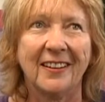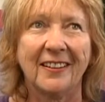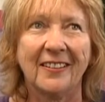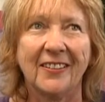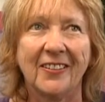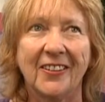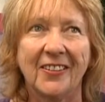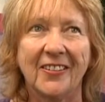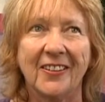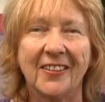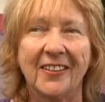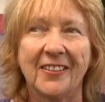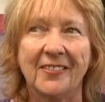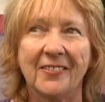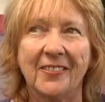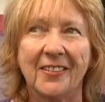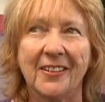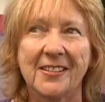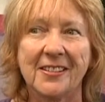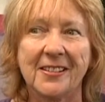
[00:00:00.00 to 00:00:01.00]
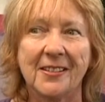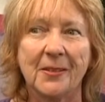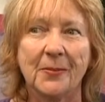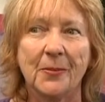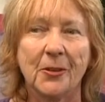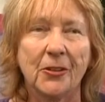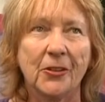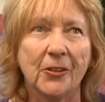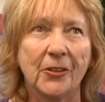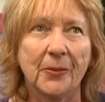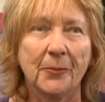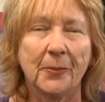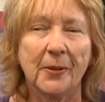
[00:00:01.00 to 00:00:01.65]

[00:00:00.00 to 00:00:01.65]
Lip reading: You know, I see them learn,